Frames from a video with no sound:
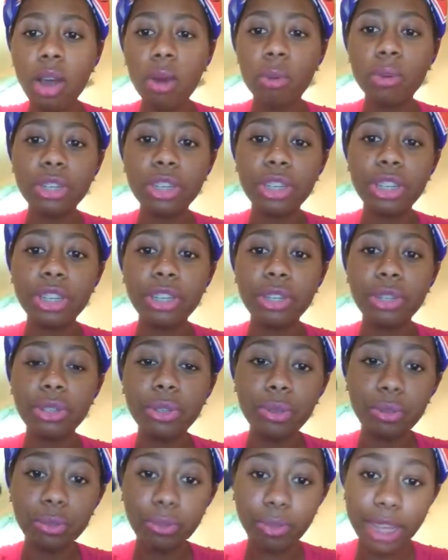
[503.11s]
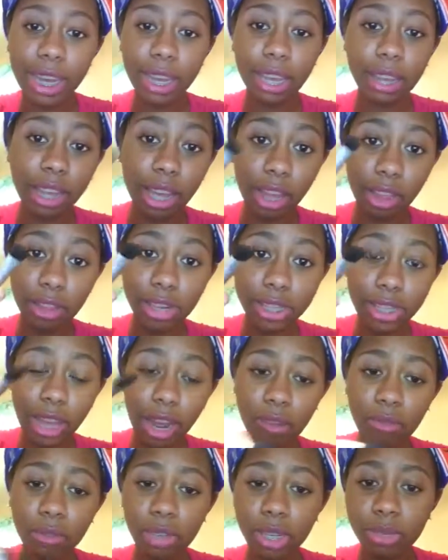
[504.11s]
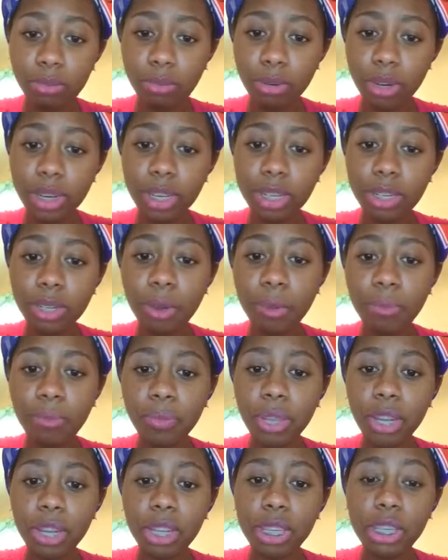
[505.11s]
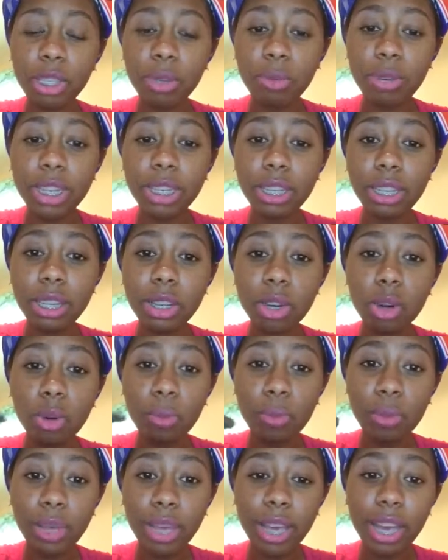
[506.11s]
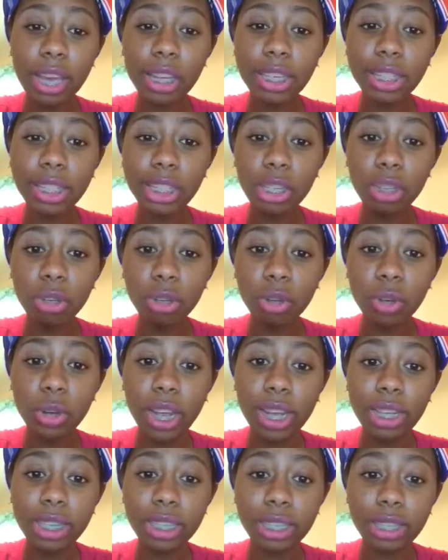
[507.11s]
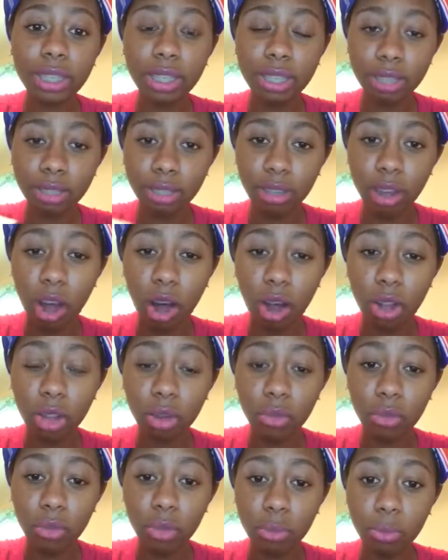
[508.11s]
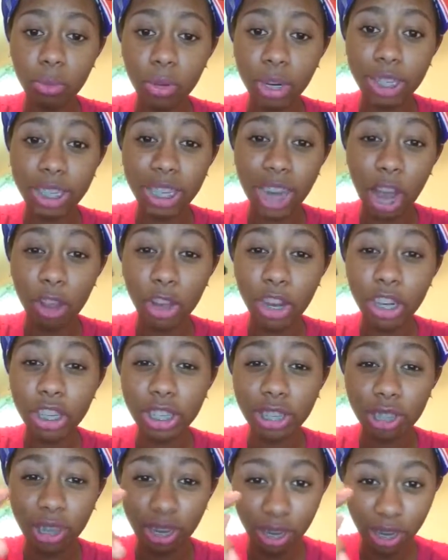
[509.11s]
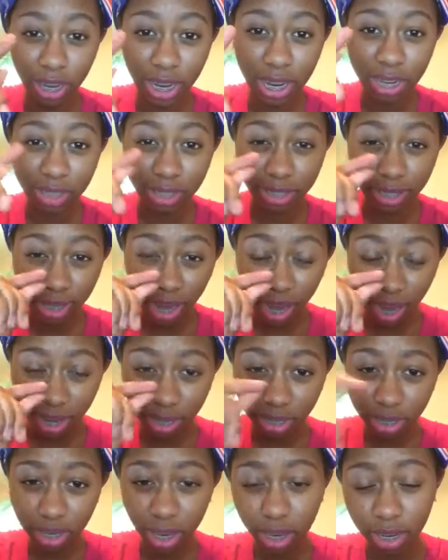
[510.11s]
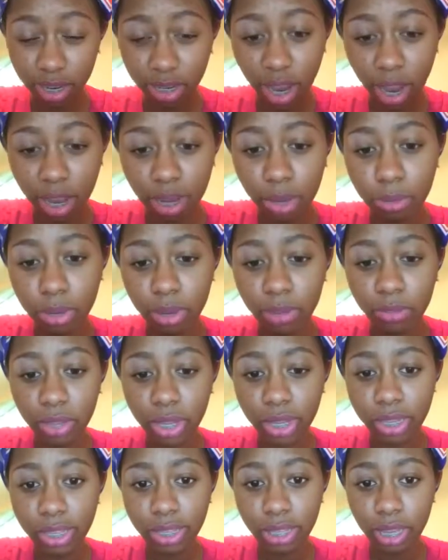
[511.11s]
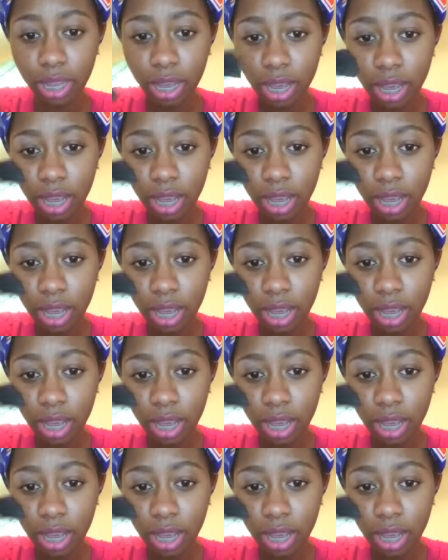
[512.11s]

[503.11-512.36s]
What you're going to do, I'm taking the other side of this brush, squeeze a little bit until it's all over the brush. Now you're just going to need a tiny, tiny, tiny bit of this.